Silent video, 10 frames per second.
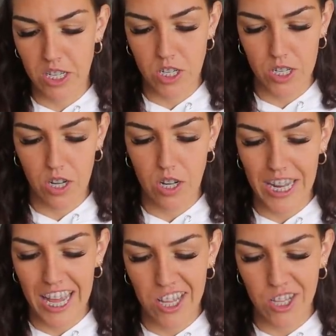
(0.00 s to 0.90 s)
it's just called
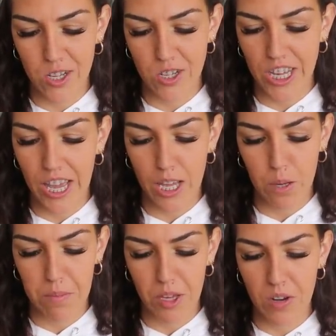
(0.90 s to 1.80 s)
Health Coach Kait
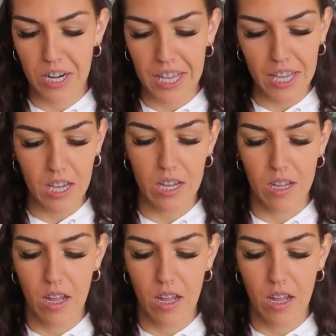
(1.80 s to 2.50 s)
Community